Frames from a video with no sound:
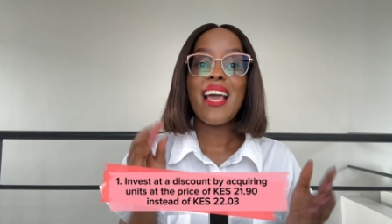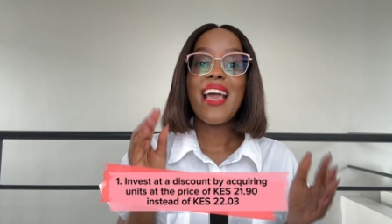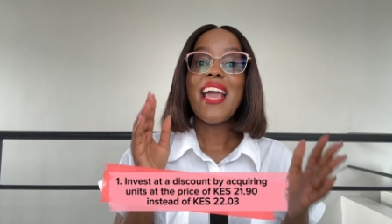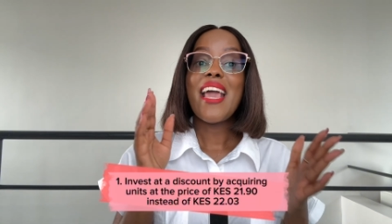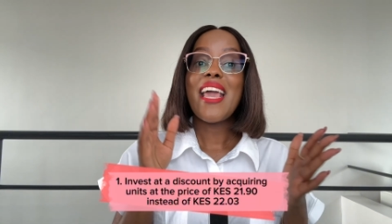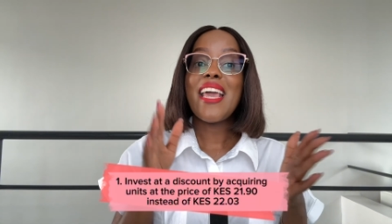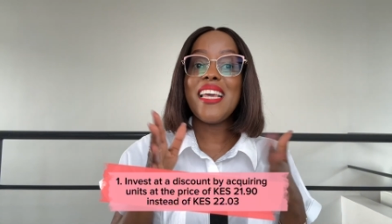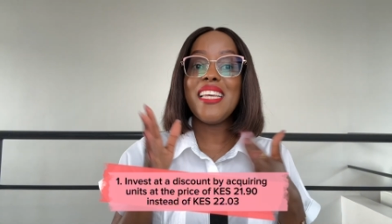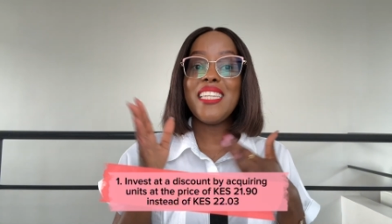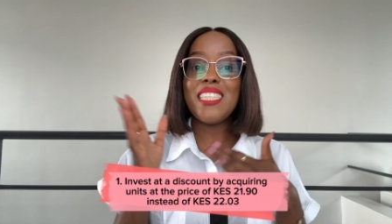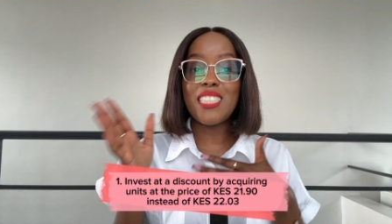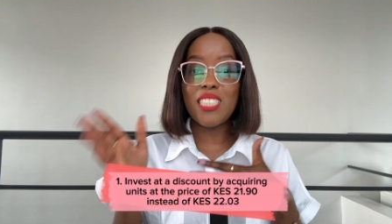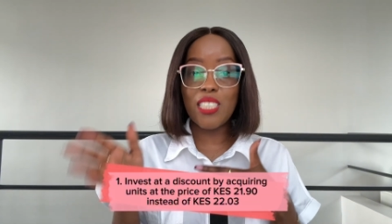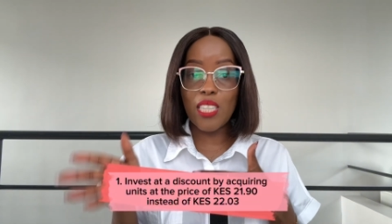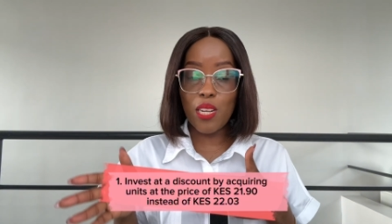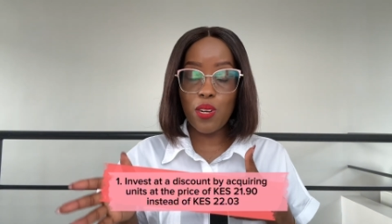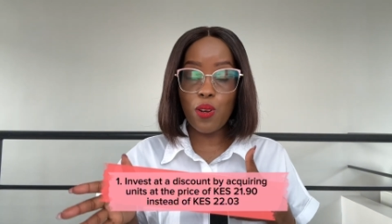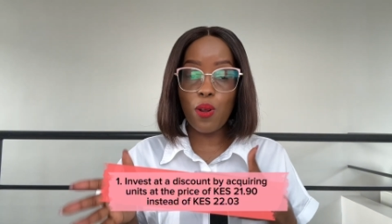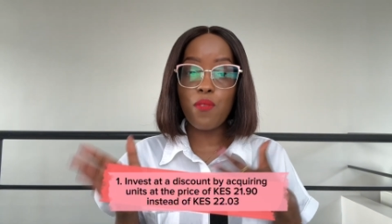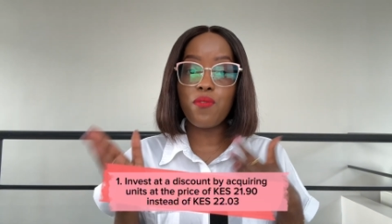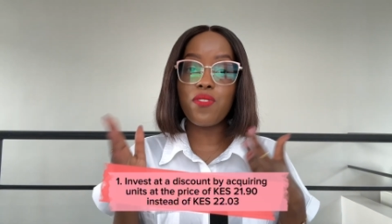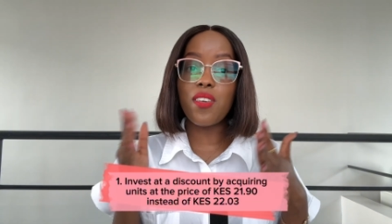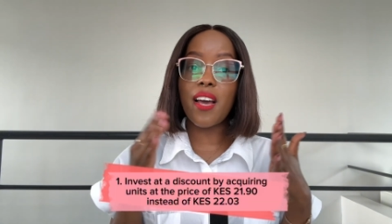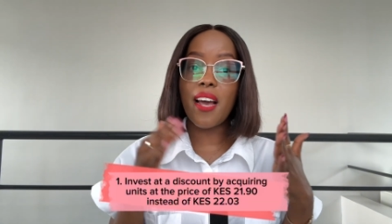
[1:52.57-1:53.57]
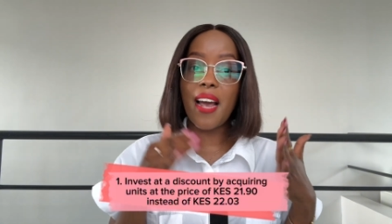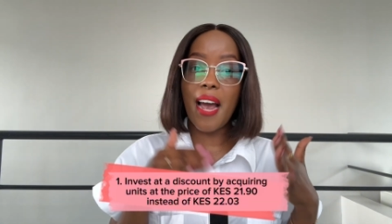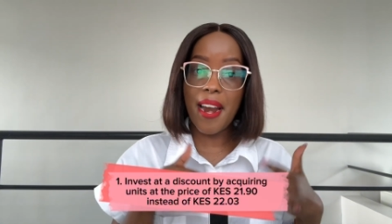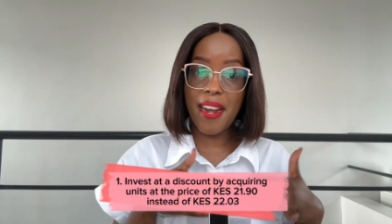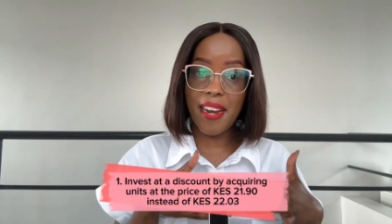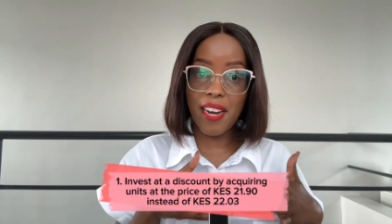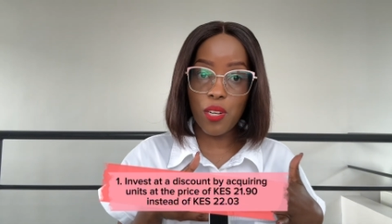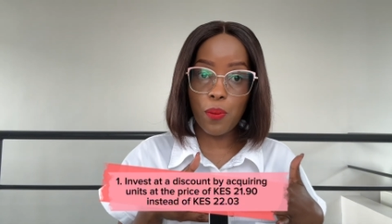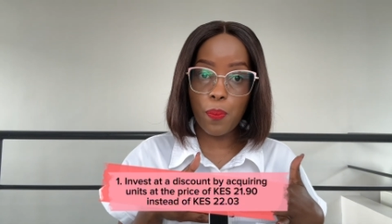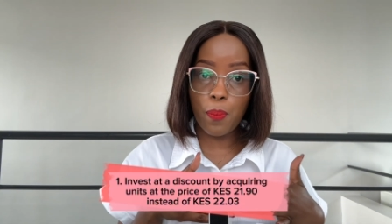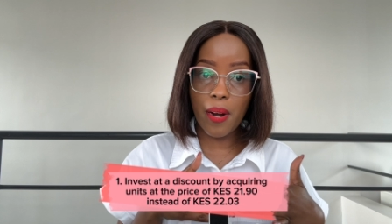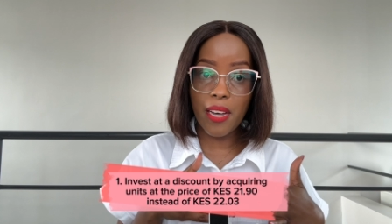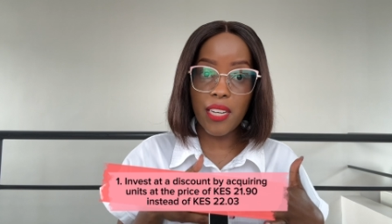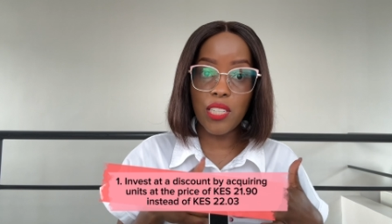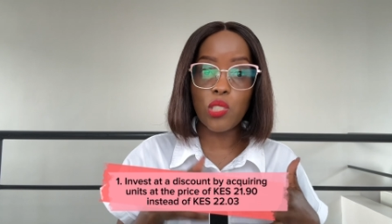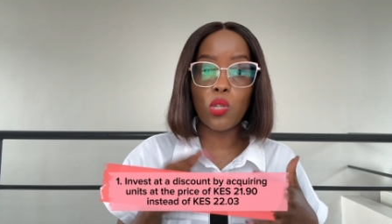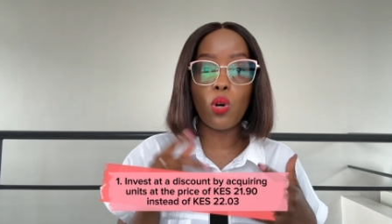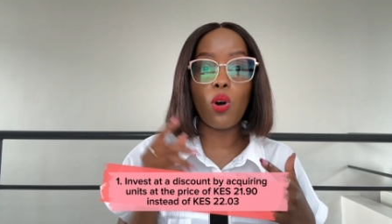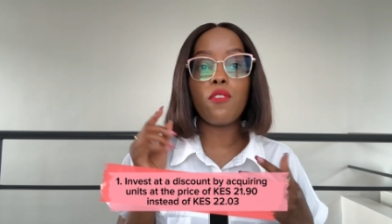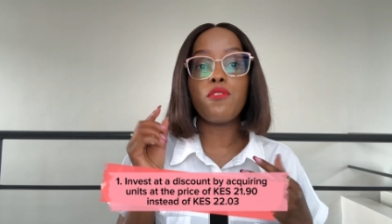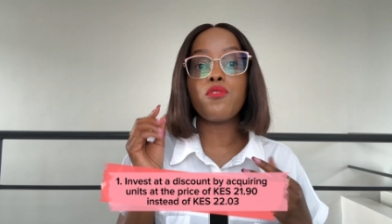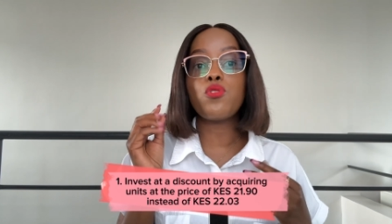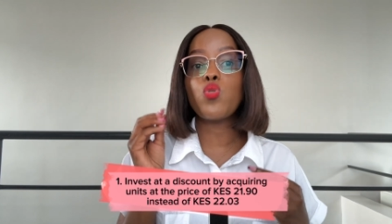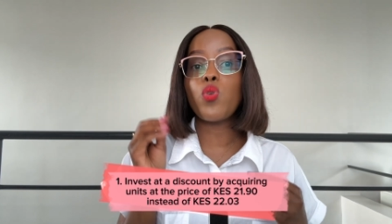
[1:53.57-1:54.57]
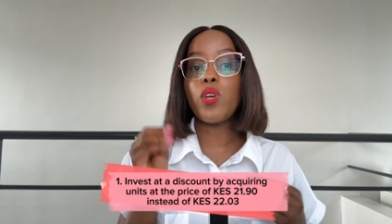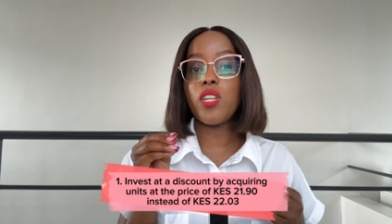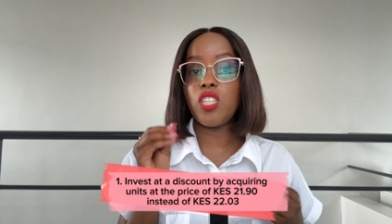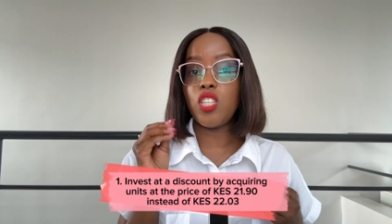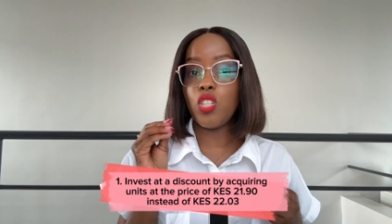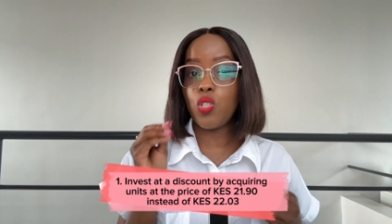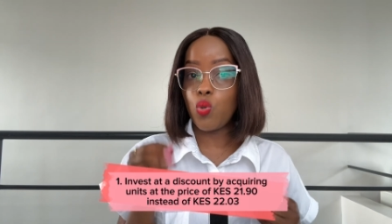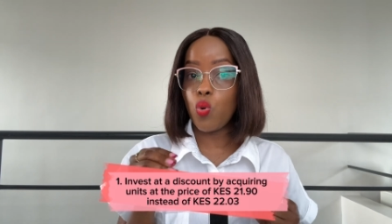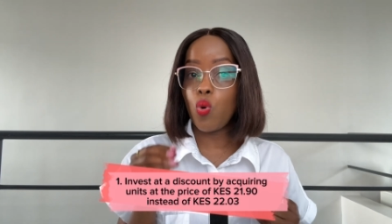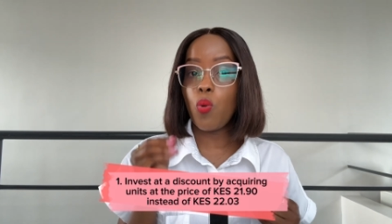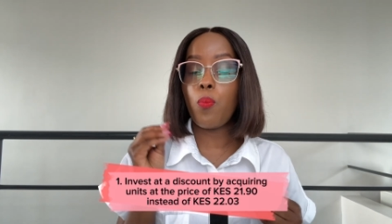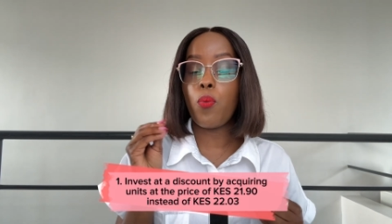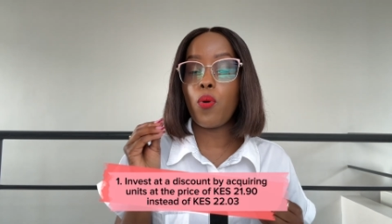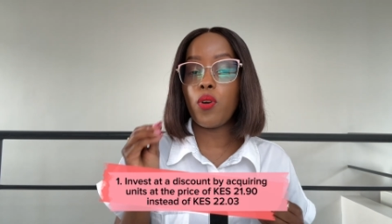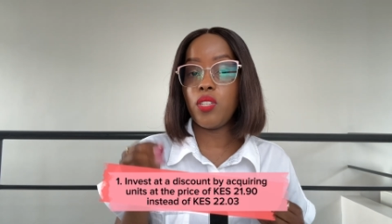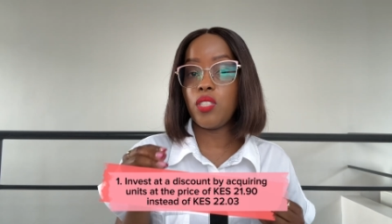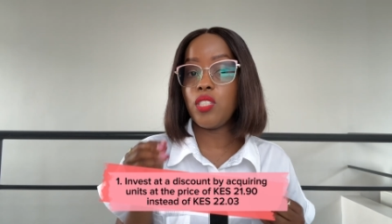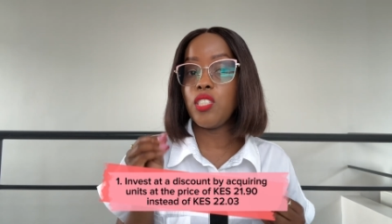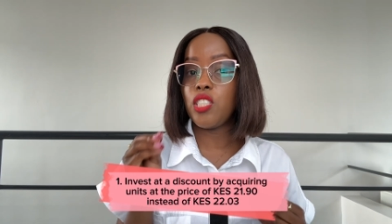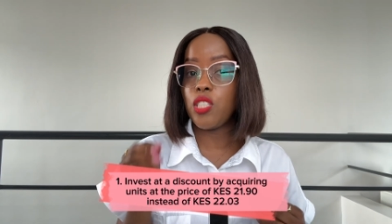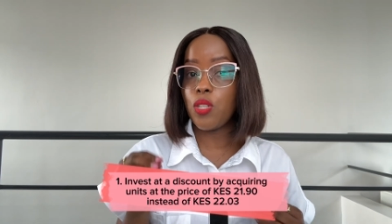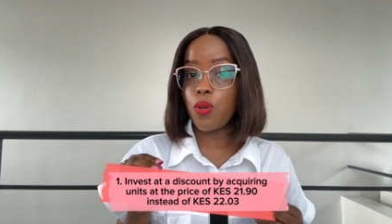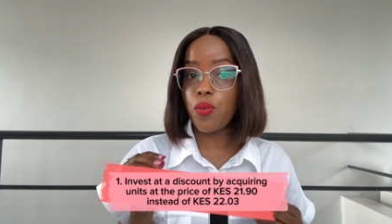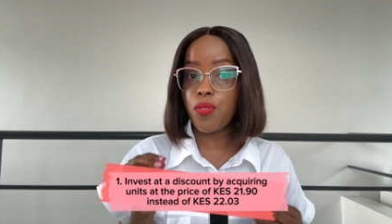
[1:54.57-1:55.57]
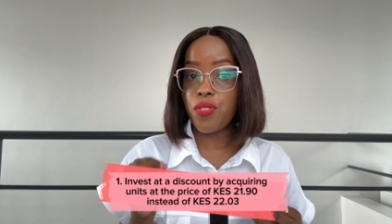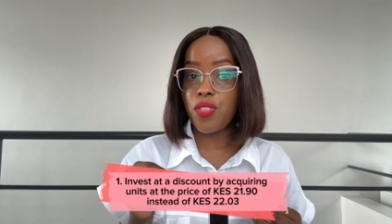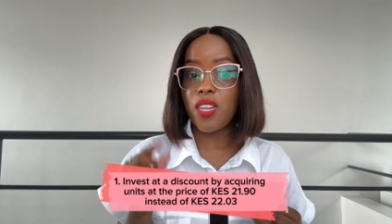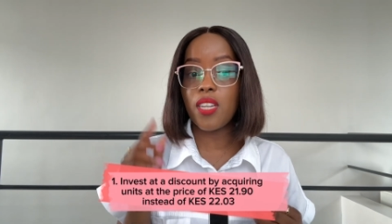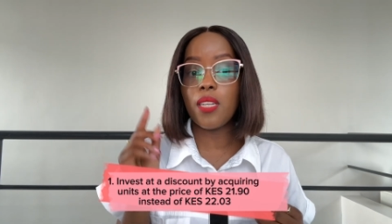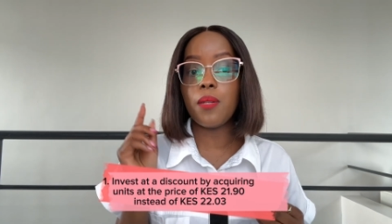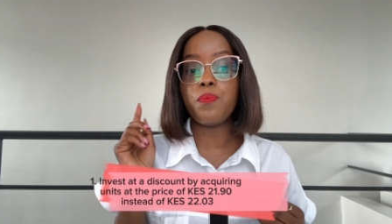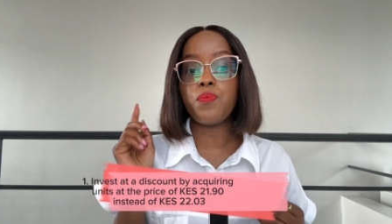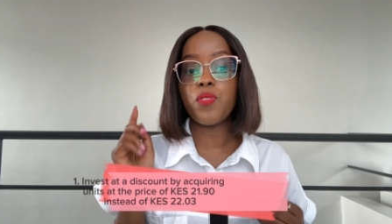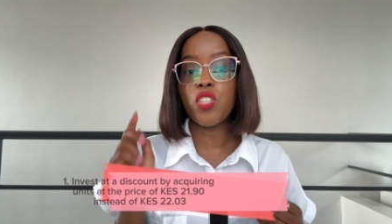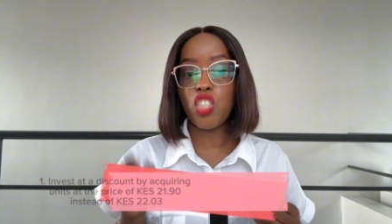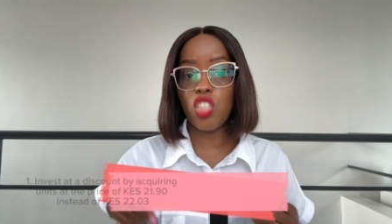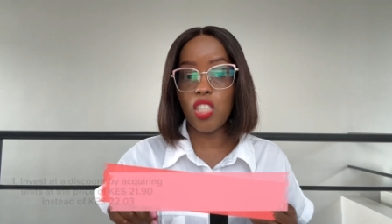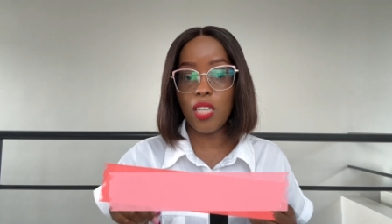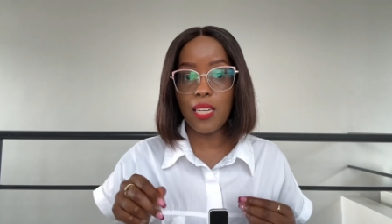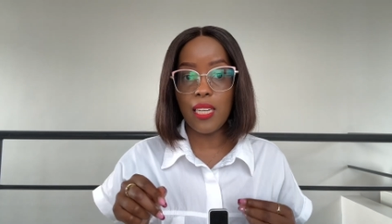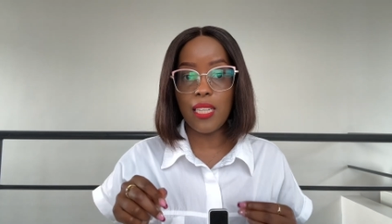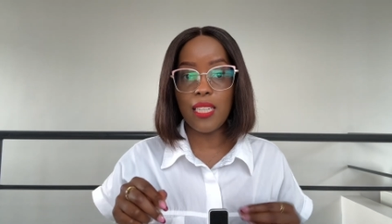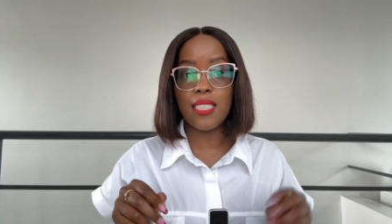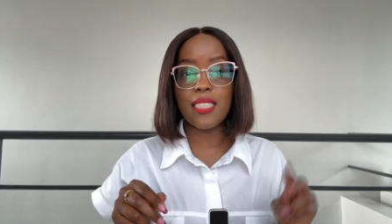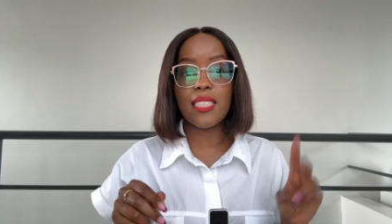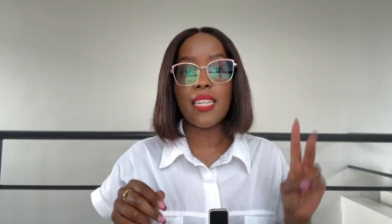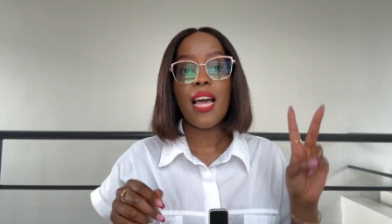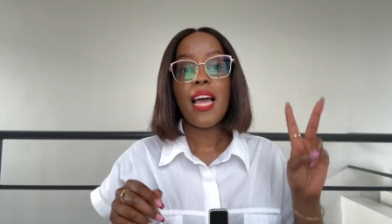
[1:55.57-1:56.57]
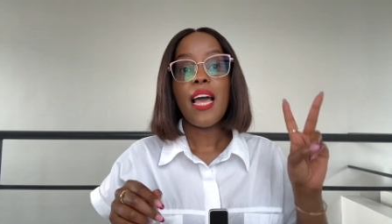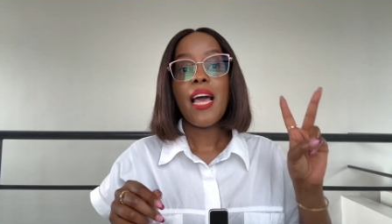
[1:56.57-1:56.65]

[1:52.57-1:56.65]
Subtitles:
instead of the current price of 22.03 shillings.